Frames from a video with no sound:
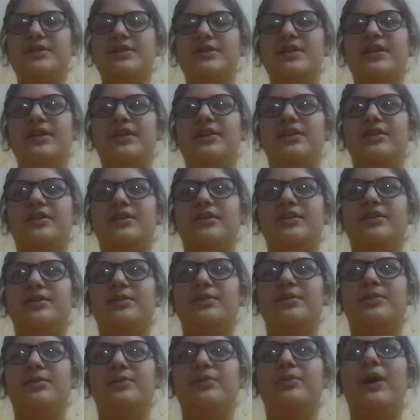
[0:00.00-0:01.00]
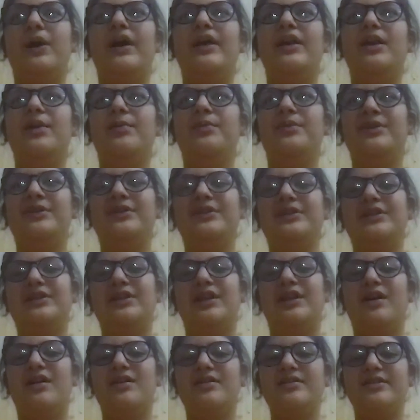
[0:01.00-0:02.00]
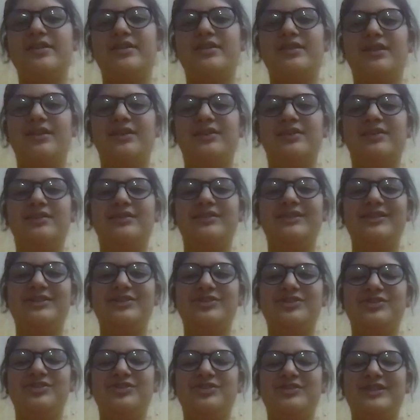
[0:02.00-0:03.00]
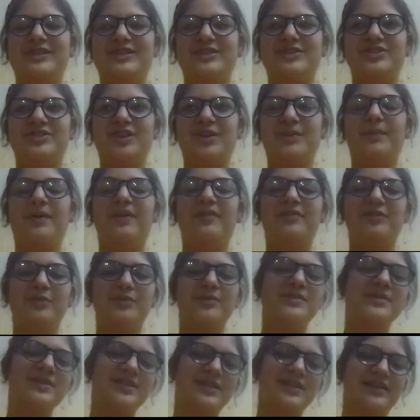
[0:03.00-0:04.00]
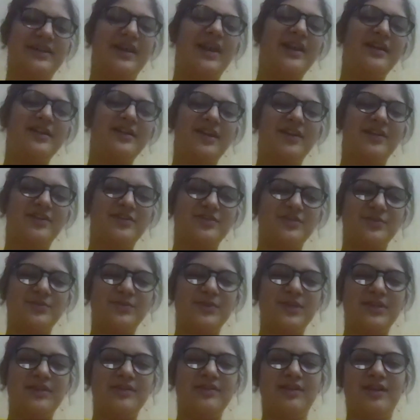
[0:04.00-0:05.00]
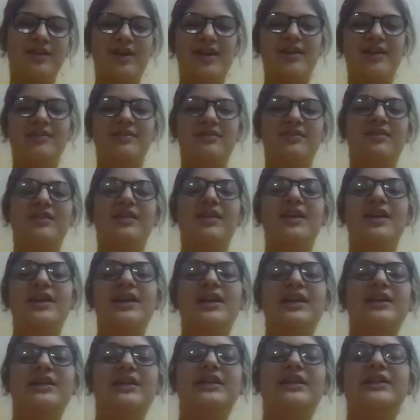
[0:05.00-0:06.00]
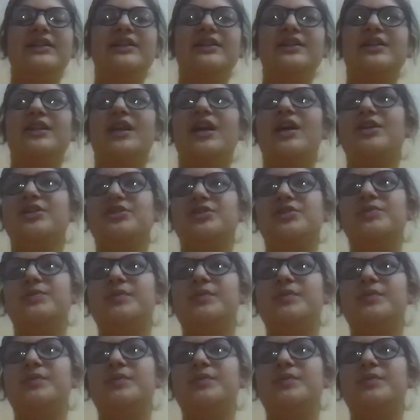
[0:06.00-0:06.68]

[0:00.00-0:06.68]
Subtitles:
like while I'm in class and like the teacher's teaching, my phone's right next to me, and in a classroom